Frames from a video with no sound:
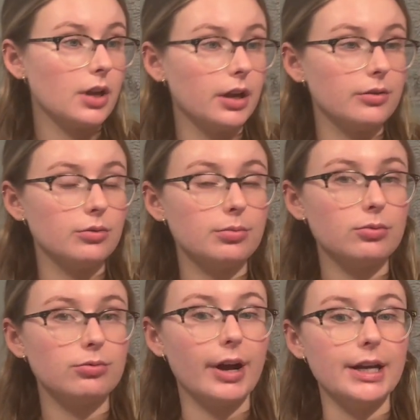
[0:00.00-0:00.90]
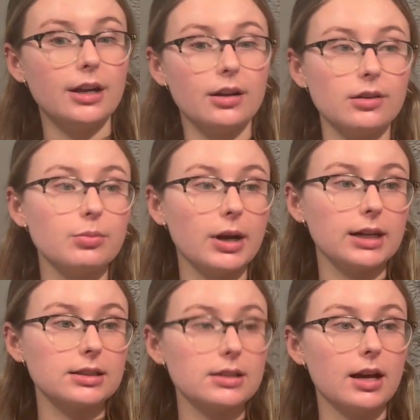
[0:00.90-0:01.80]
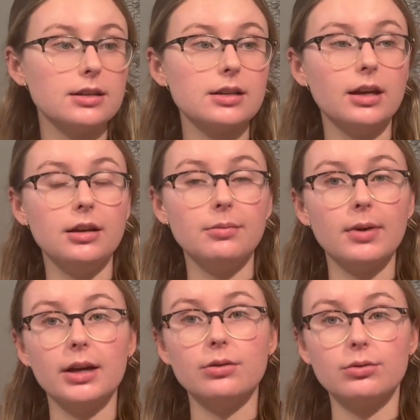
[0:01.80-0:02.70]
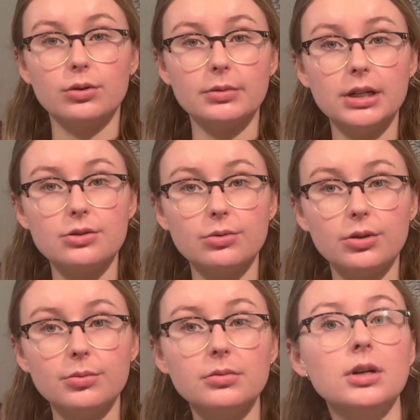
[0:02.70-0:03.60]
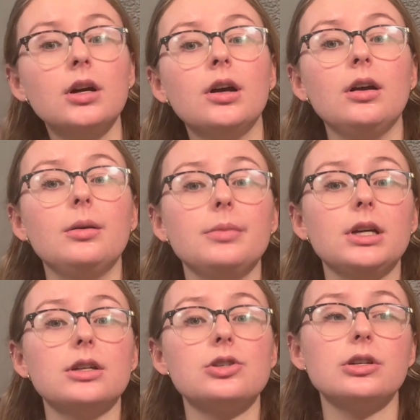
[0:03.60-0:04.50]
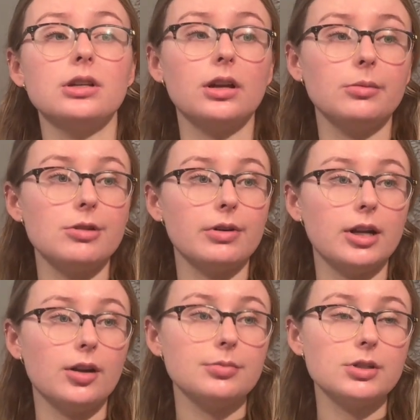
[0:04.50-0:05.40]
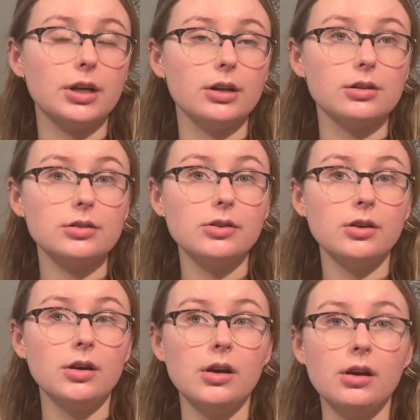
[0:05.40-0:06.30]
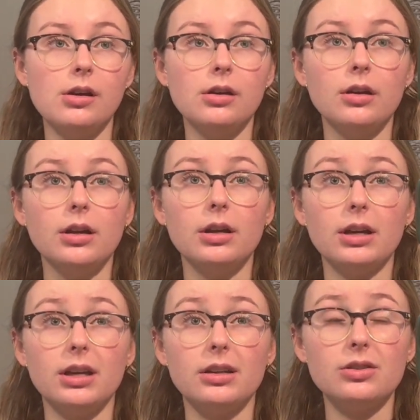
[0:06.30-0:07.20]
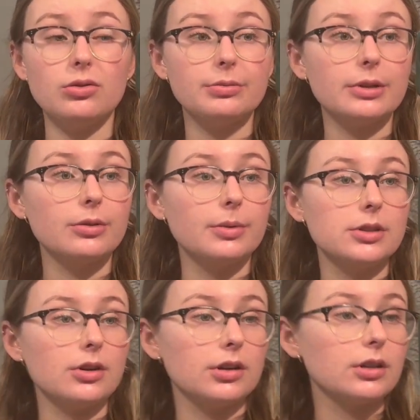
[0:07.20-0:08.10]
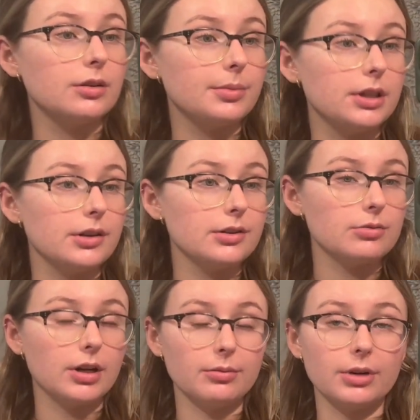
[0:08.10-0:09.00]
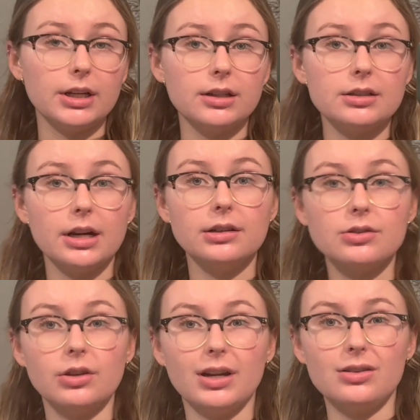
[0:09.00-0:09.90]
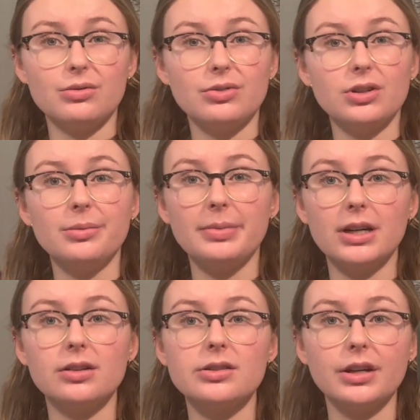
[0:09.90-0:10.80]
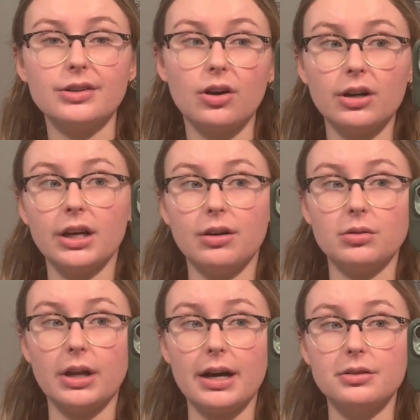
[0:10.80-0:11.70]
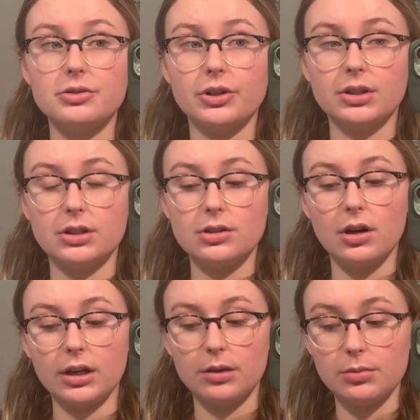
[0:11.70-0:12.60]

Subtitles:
and write another practice test in my roommate's room because she's letting me write it upstairs. And two of my roommates aren't gonna be there when I'm writing the test, and I don't feel embarrassed like talking out loud during the talking